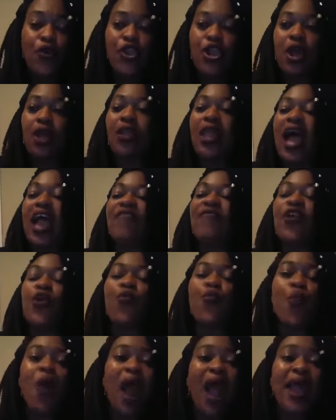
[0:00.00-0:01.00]
your life,
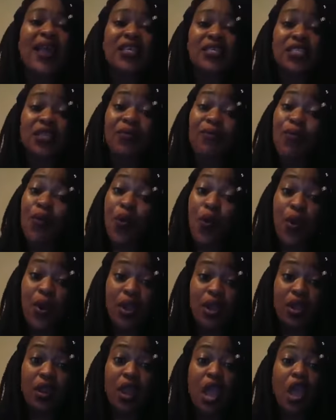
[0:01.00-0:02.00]
and why it's
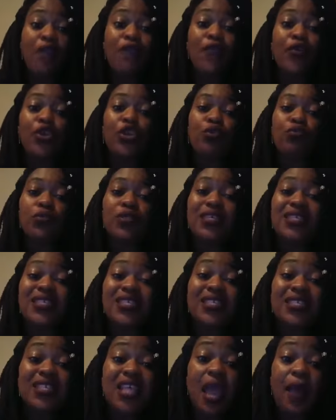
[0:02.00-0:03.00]
important for you to
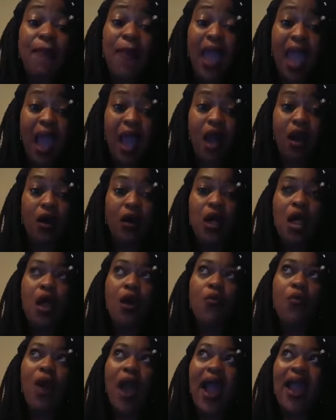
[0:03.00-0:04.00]
step out.
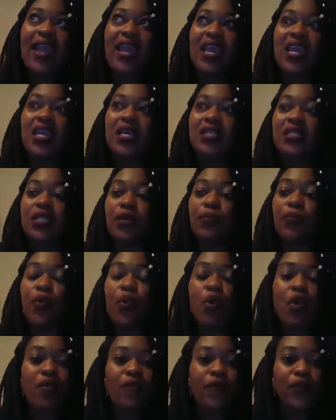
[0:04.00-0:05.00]
Why it is
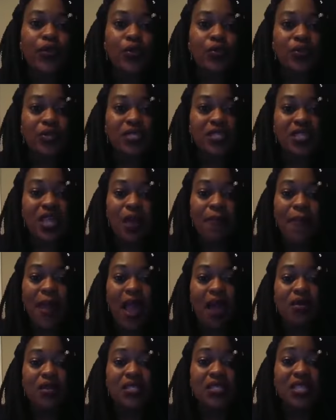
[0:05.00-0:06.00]
important for you to step
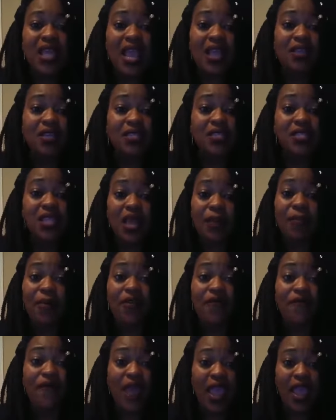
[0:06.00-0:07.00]
out and take the step
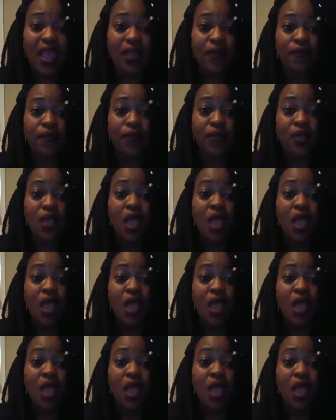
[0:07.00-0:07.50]
of faith,